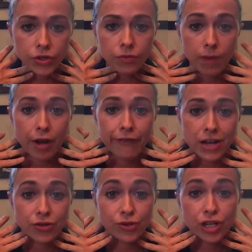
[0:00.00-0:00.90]

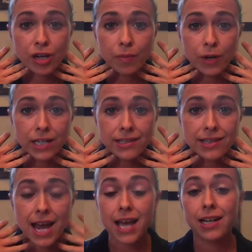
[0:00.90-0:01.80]
myofascial trigger points
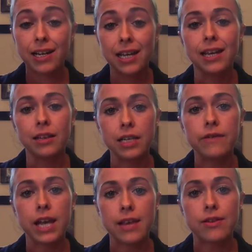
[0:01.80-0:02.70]
that can
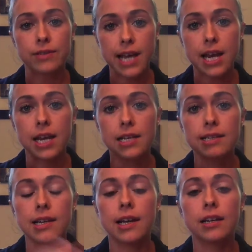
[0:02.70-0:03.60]
alleviate those
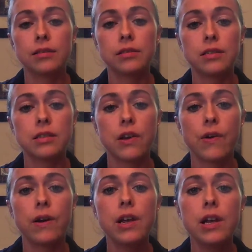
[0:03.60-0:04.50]
headaches.
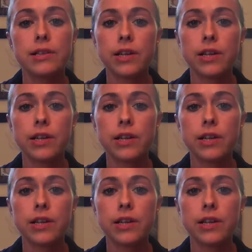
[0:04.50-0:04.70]
So it's